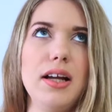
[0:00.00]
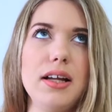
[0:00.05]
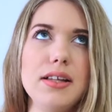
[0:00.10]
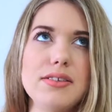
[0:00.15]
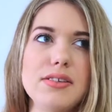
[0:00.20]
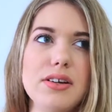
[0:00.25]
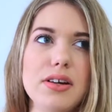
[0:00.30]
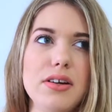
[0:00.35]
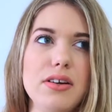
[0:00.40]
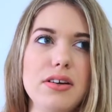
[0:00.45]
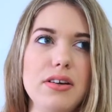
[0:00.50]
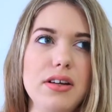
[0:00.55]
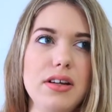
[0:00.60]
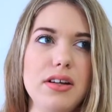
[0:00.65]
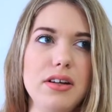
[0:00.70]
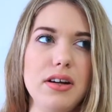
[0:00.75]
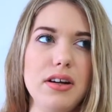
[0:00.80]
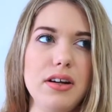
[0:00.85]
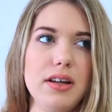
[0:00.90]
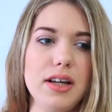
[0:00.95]
So, you
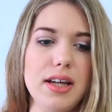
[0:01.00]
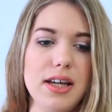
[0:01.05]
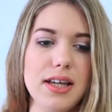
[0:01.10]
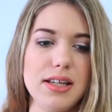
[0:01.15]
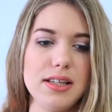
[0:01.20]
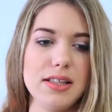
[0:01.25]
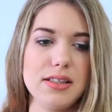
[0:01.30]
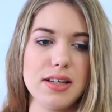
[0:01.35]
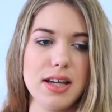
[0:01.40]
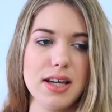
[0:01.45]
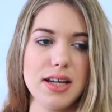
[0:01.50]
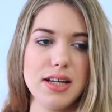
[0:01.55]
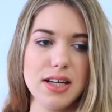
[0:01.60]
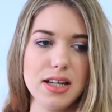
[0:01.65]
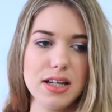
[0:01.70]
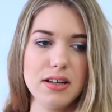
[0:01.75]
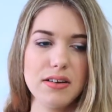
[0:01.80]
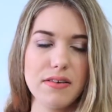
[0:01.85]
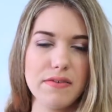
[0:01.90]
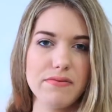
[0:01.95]
know, he's
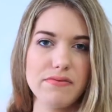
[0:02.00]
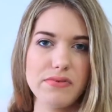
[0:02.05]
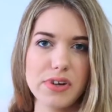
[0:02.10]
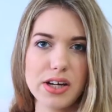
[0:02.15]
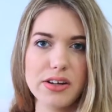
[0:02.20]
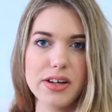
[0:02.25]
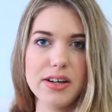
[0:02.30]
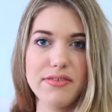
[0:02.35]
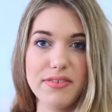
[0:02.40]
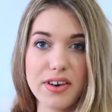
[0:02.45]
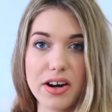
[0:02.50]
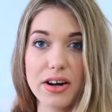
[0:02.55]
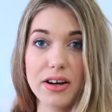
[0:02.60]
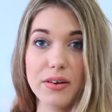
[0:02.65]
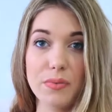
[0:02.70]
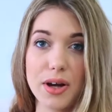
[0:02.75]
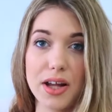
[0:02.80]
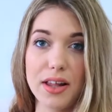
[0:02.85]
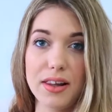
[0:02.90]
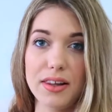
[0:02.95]
eating very,
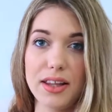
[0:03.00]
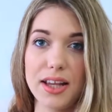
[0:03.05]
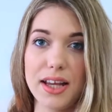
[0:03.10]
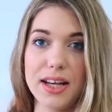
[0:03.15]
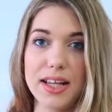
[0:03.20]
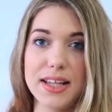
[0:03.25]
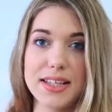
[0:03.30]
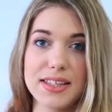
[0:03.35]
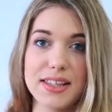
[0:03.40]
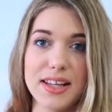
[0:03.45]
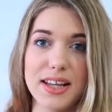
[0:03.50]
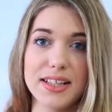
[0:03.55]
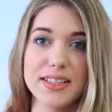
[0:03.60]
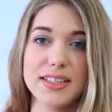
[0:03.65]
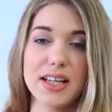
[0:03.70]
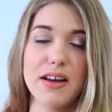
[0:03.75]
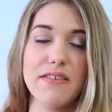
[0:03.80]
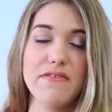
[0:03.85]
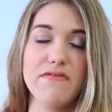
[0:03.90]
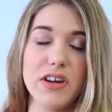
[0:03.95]
very well, and his legs
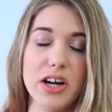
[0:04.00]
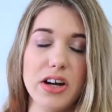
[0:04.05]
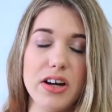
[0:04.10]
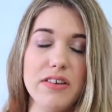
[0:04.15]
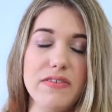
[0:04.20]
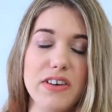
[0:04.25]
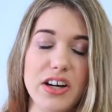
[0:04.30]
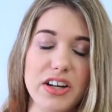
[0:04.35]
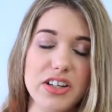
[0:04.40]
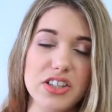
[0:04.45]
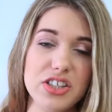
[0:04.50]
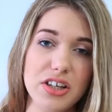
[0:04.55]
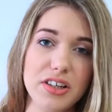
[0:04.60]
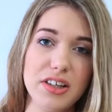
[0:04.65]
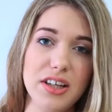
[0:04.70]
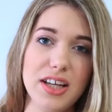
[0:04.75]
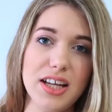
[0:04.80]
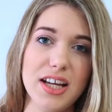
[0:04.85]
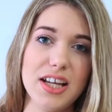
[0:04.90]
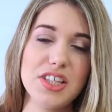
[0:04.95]
are very, very
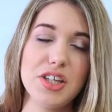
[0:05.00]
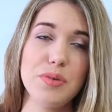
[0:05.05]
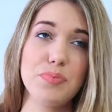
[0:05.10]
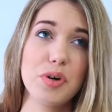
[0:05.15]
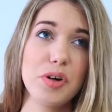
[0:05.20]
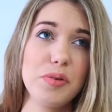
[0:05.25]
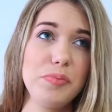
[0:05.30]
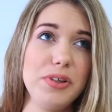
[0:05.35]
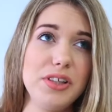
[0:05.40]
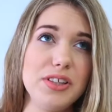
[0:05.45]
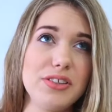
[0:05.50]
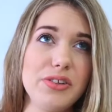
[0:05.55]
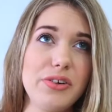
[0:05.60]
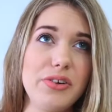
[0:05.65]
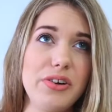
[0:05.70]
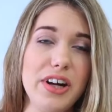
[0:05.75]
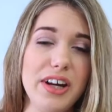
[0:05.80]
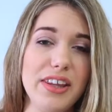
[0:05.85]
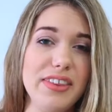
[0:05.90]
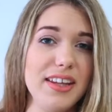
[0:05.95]
chunky, as you probably
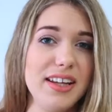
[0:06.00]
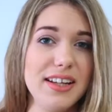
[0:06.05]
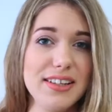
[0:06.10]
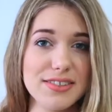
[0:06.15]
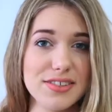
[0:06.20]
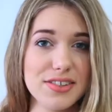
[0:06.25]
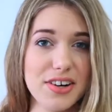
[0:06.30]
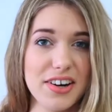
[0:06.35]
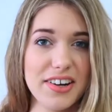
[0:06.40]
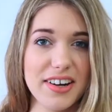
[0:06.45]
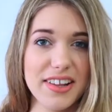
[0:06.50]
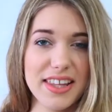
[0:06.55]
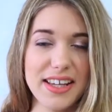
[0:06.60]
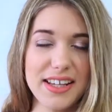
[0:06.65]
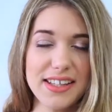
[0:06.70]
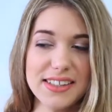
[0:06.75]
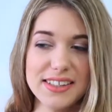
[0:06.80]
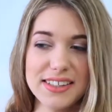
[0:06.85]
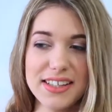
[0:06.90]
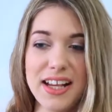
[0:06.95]
saw in the intro to
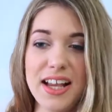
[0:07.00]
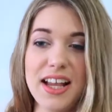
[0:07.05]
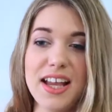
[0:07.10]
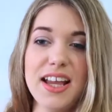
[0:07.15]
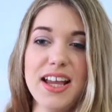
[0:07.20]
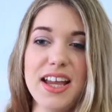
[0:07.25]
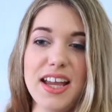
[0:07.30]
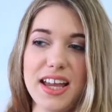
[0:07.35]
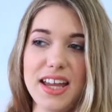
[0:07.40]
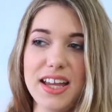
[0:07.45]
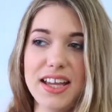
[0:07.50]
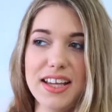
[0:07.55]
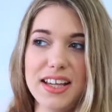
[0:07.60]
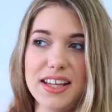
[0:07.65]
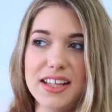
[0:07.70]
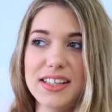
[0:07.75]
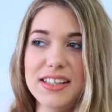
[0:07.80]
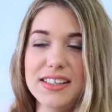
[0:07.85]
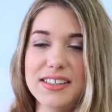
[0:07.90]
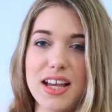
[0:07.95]
this.
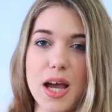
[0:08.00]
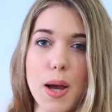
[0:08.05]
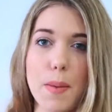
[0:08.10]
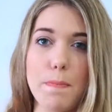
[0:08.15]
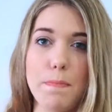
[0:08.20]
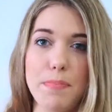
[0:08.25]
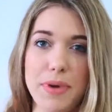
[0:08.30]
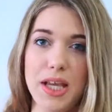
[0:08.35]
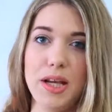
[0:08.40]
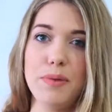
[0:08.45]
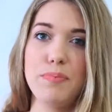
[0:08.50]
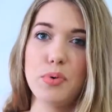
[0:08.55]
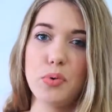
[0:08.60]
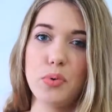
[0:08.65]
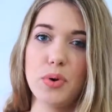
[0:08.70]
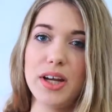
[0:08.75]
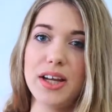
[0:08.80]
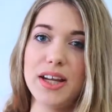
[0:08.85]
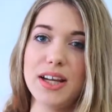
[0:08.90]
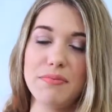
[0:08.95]
He is a big
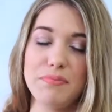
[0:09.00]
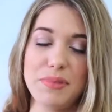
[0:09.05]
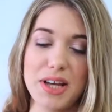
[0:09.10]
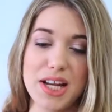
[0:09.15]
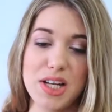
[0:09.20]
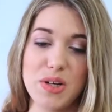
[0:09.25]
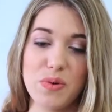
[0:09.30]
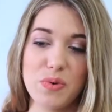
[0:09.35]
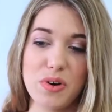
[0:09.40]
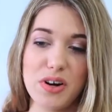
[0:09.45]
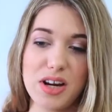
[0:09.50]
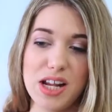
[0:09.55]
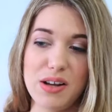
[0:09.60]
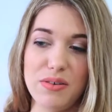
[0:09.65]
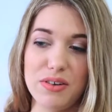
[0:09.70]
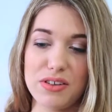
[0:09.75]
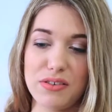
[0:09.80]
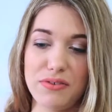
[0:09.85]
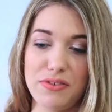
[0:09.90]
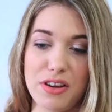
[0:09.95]
boy compared to what he
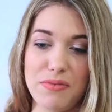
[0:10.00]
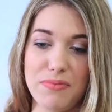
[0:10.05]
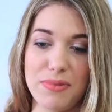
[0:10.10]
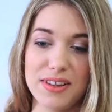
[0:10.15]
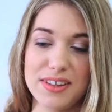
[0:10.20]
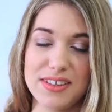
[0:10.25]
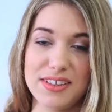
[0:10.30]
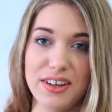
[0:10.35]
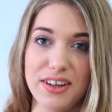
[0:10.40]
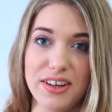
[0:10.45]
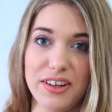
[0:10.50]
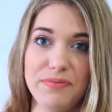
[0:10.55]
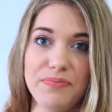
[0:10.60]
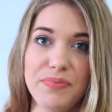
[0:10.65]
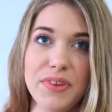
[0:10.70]
was a few months ago.